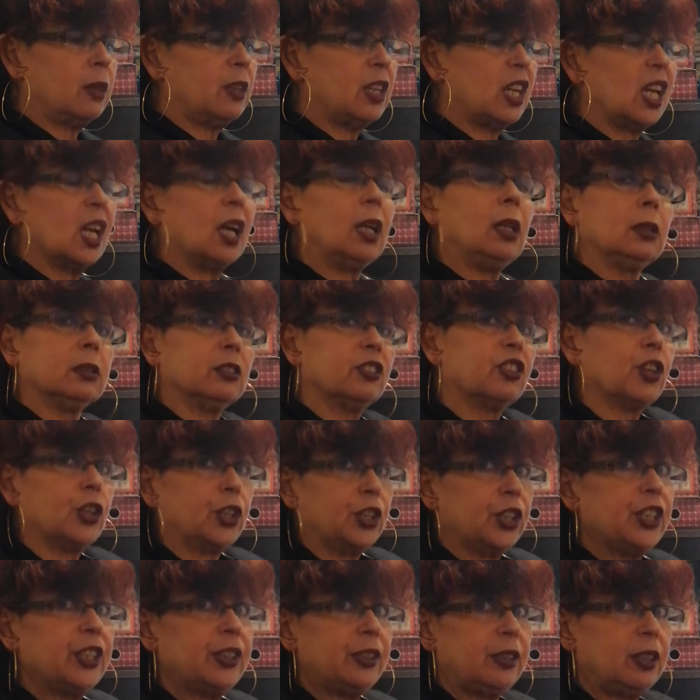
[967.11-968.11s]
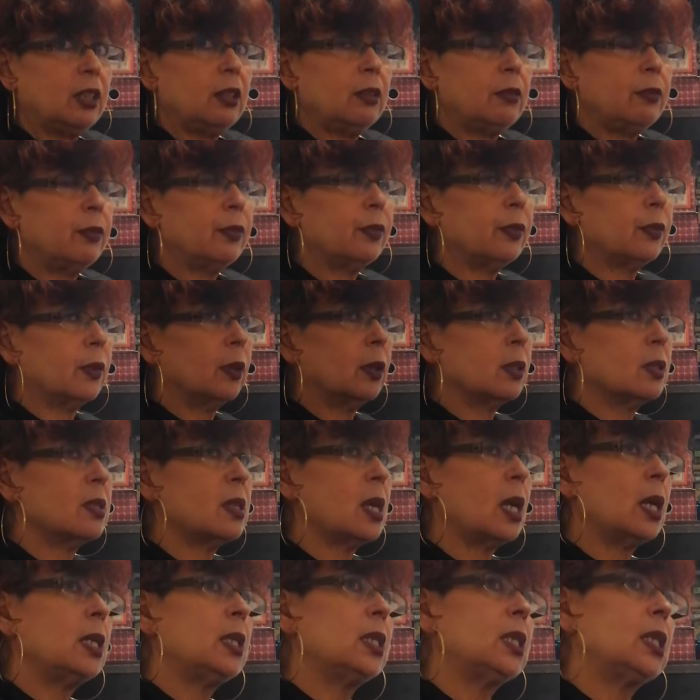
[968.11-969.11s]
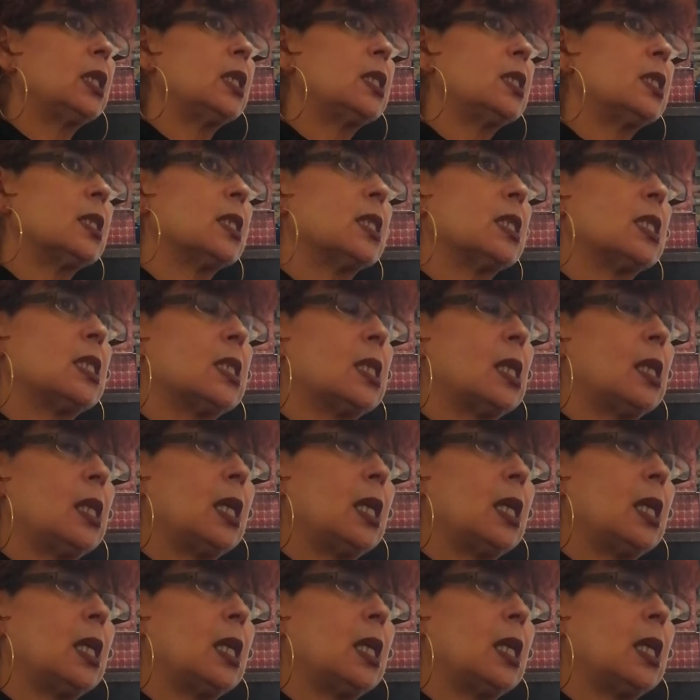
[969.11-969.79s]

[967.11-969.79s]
the alternative scientists